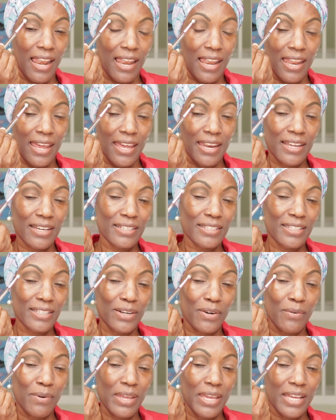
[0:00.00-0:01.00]
Let us
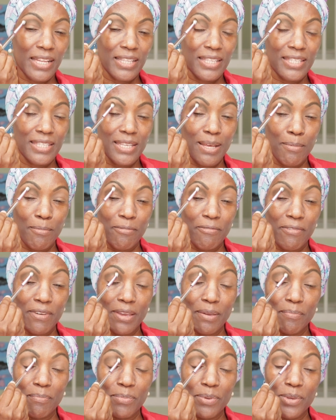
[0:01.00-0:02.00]
create
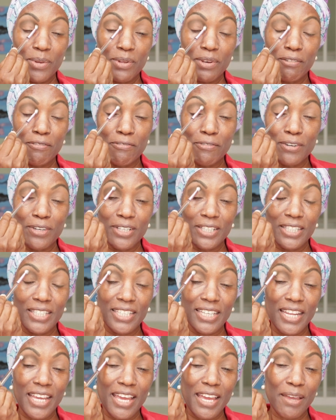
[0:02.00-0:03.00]
something beautiful
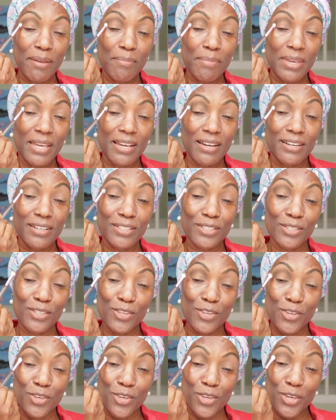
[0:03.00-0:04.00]
today because
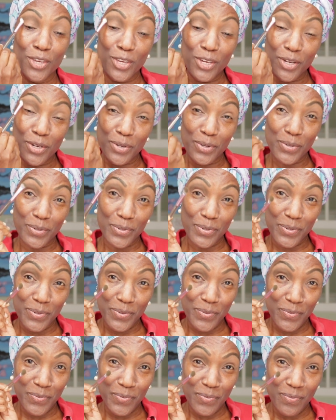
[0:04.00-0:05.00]

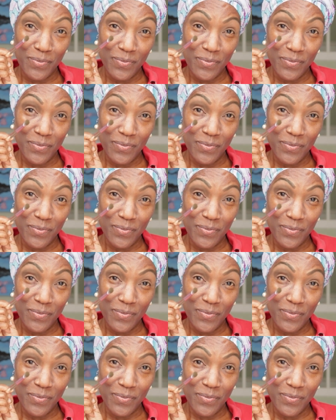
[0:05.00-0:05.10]
you